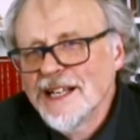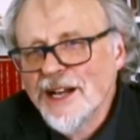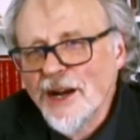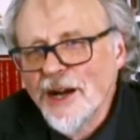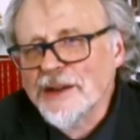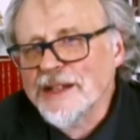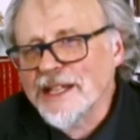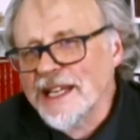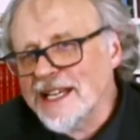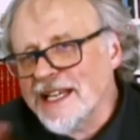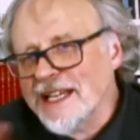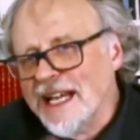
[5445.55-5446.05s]

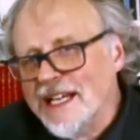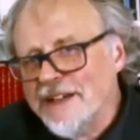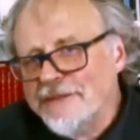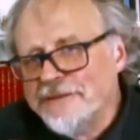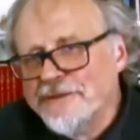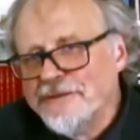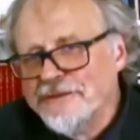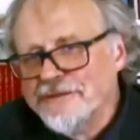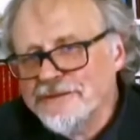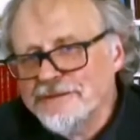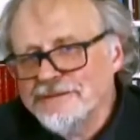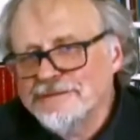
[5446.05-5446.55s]
okay, I've
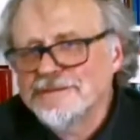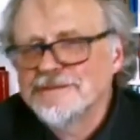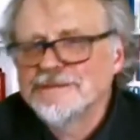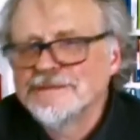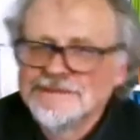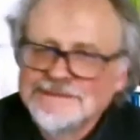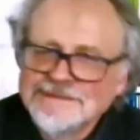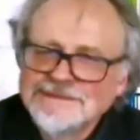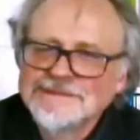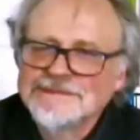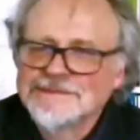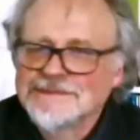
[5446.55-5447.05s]

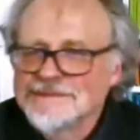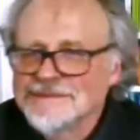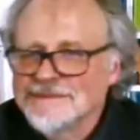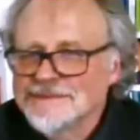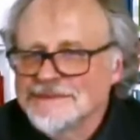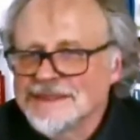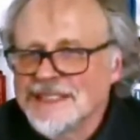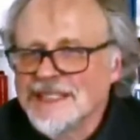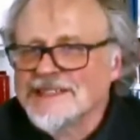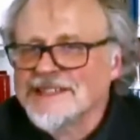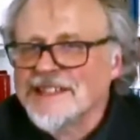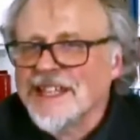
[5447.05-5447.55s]

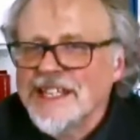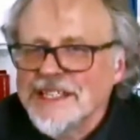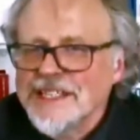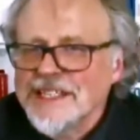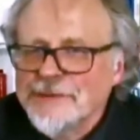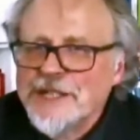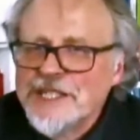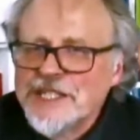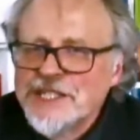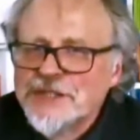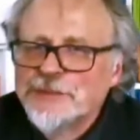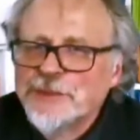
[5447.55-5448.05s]

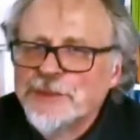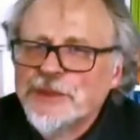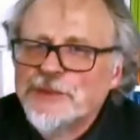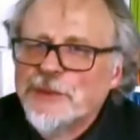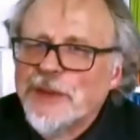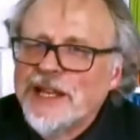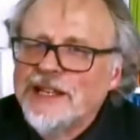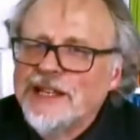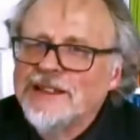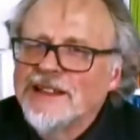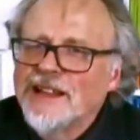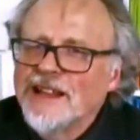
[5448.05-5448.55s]
distinguished
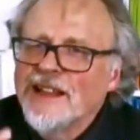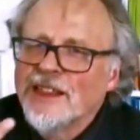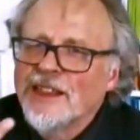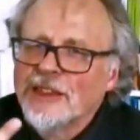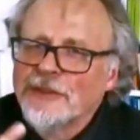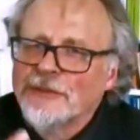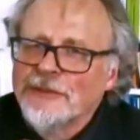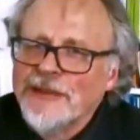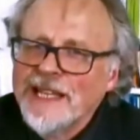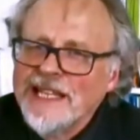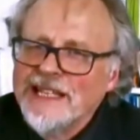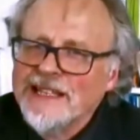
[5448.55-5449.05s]
between
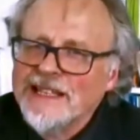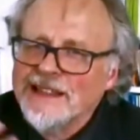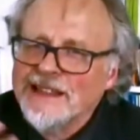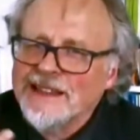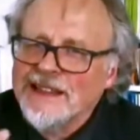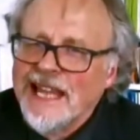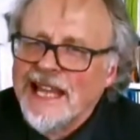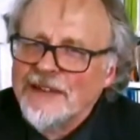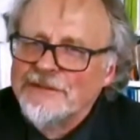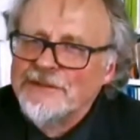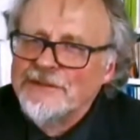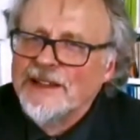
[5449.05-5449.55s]
three
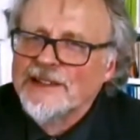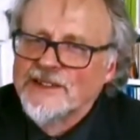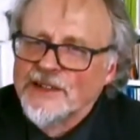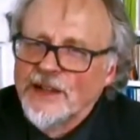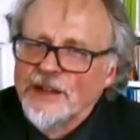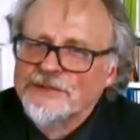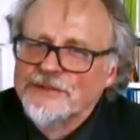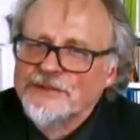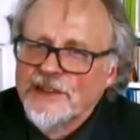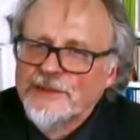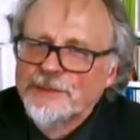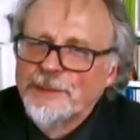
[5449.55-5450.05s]
levels
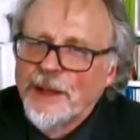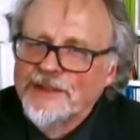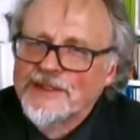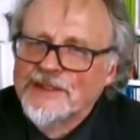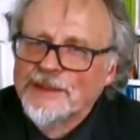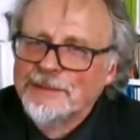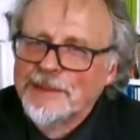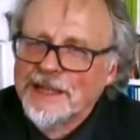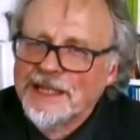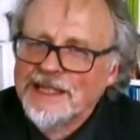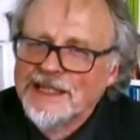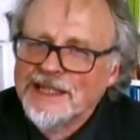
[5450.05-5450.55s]
of
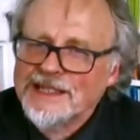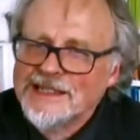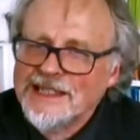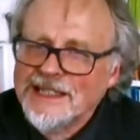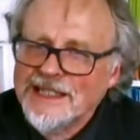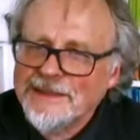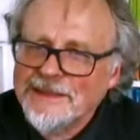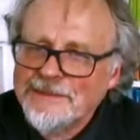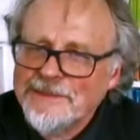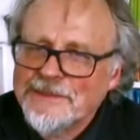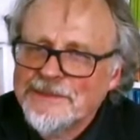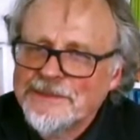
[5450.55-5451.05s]

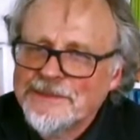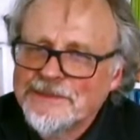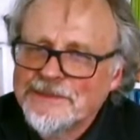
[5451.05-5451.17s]
responsibility: